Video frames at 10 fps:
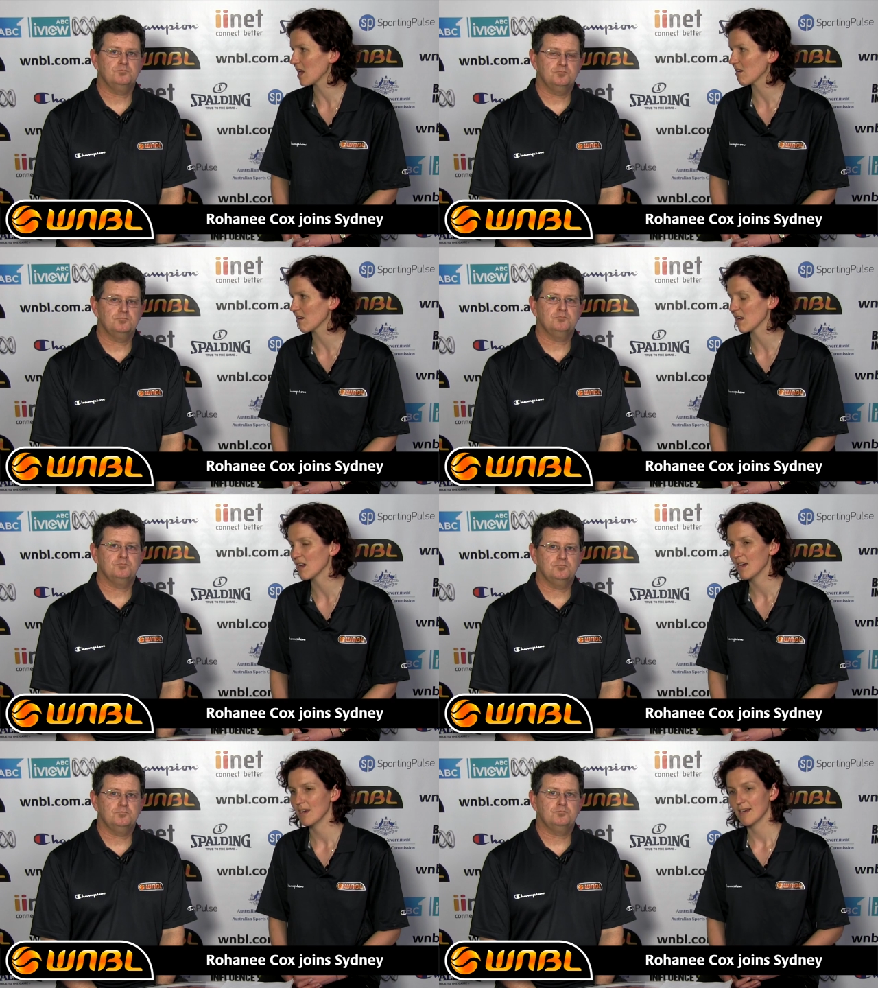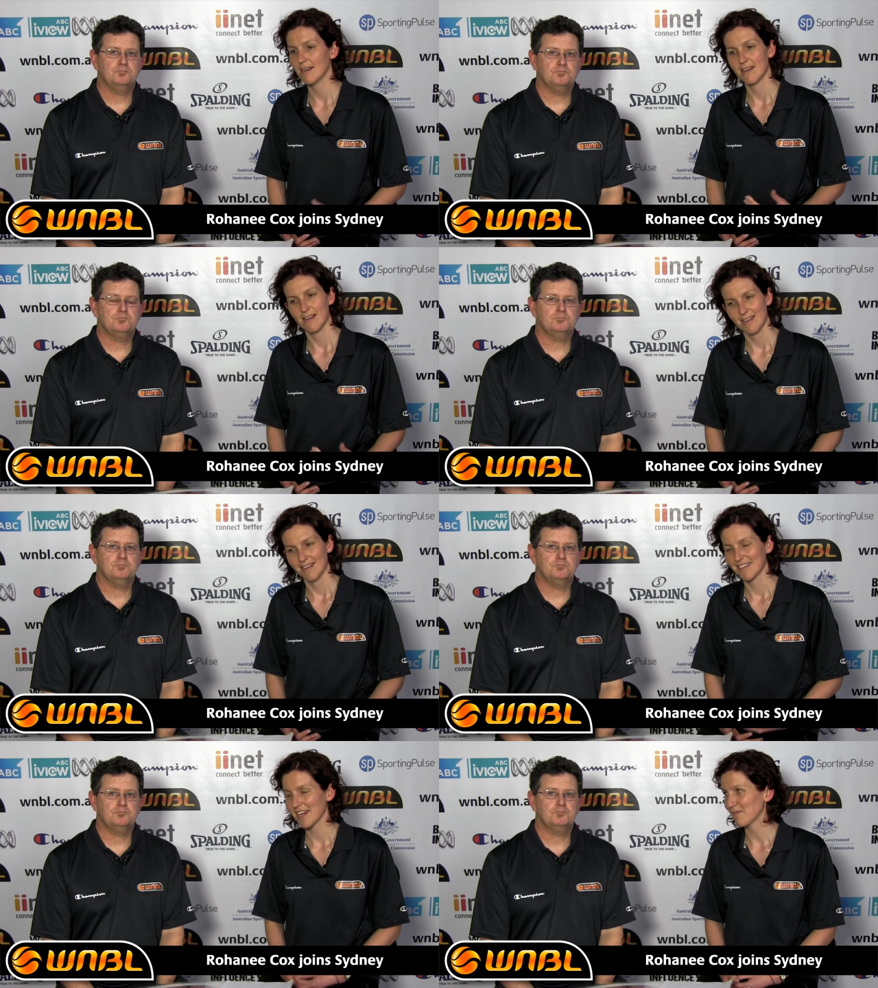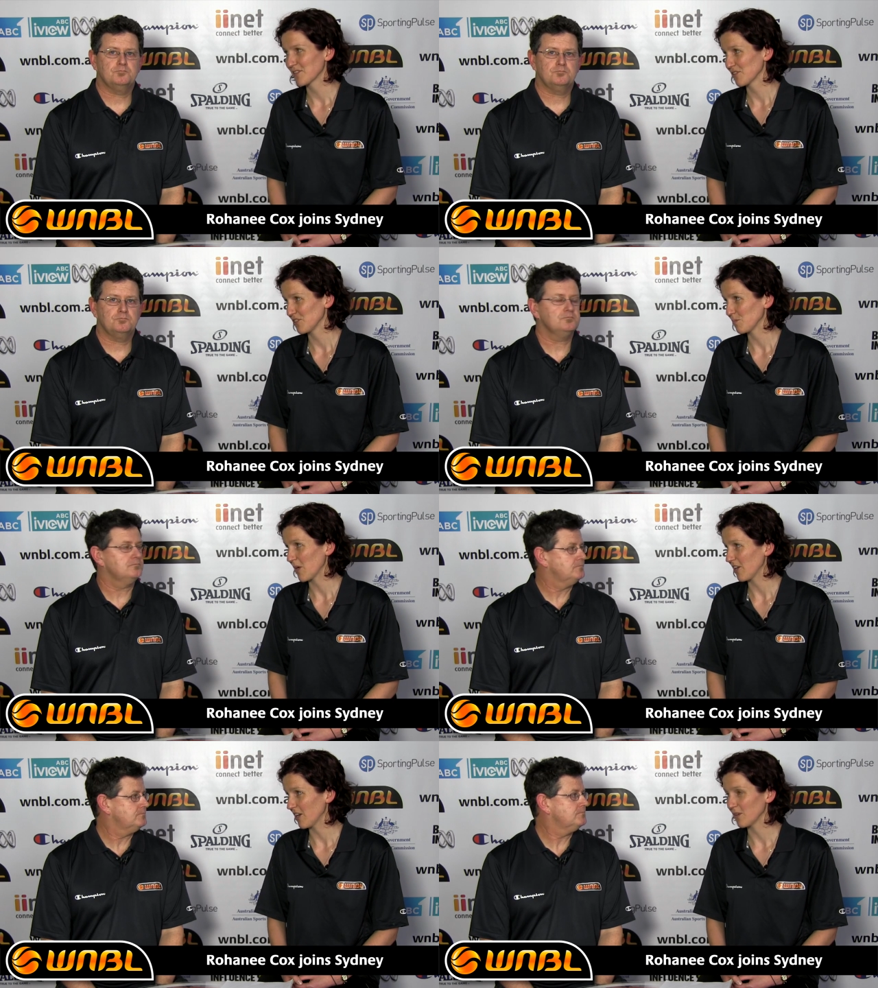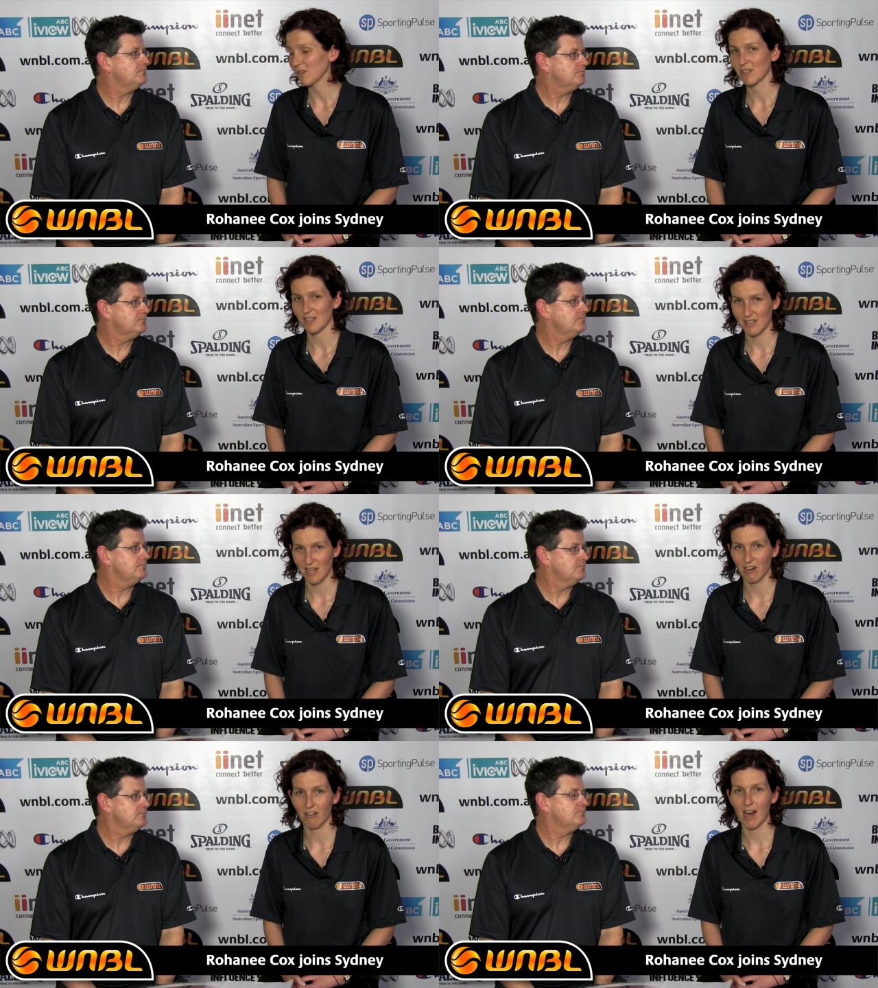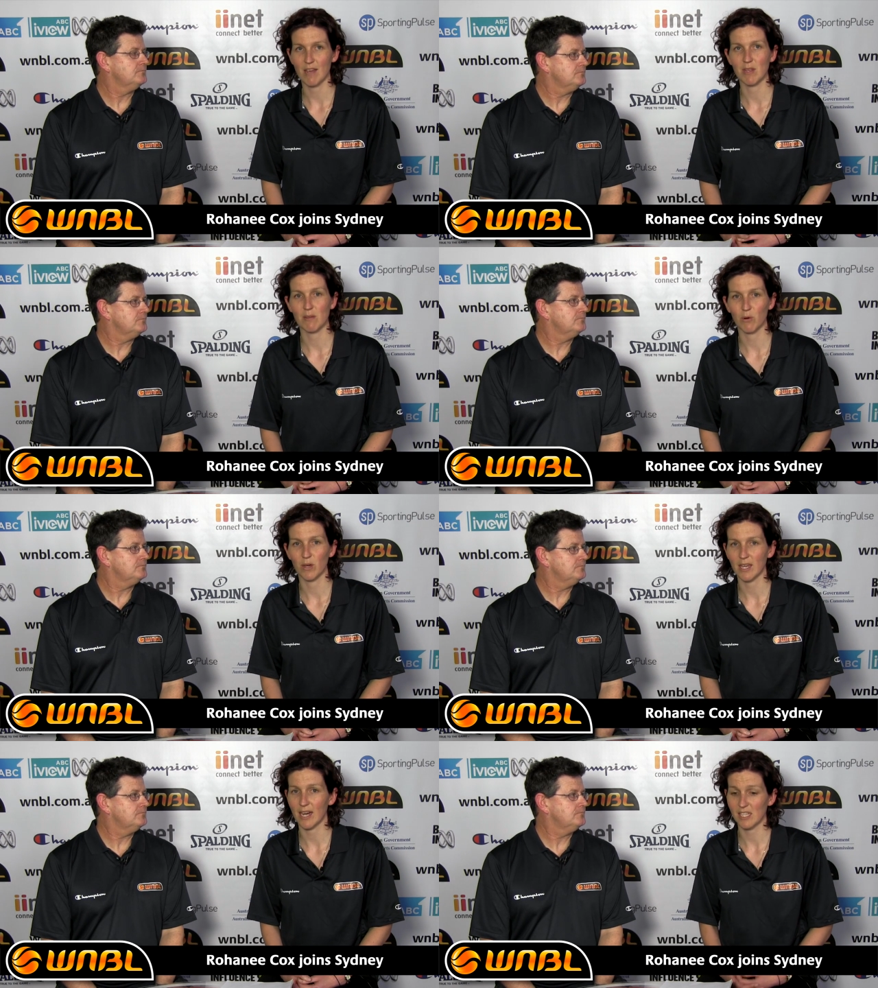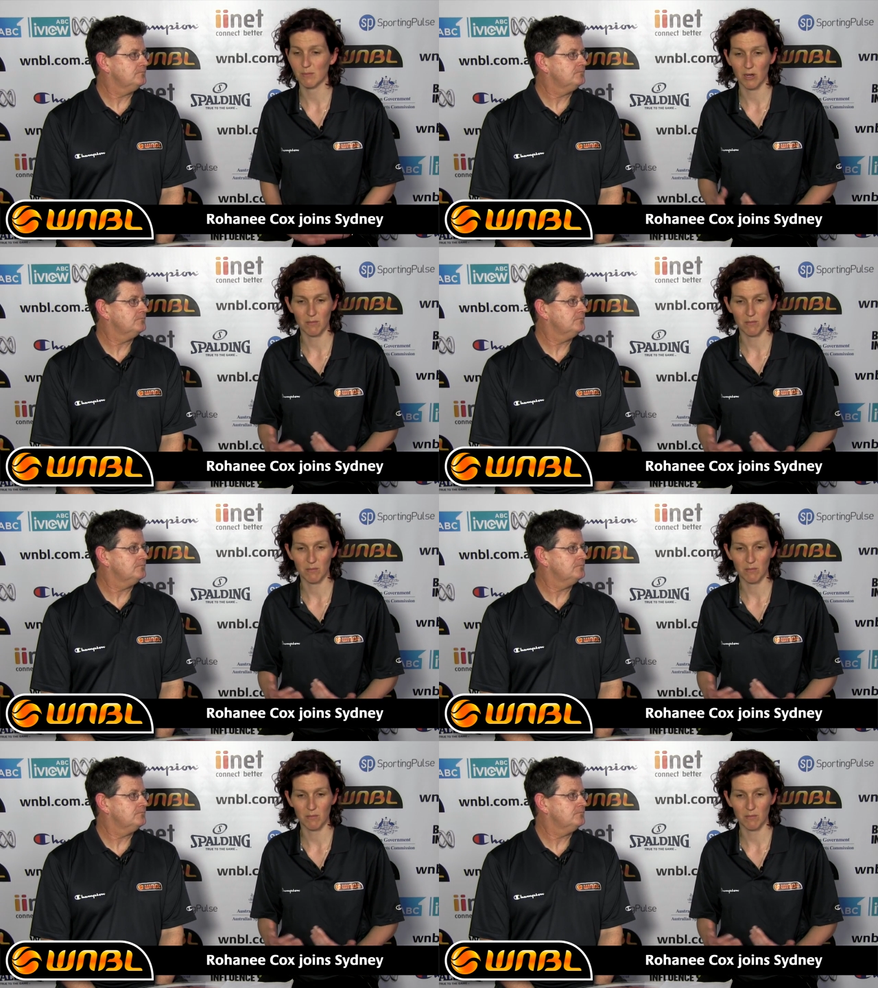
Speaker 1: there, and tough to lose Poto and also Sarah Graham in the point guard spot,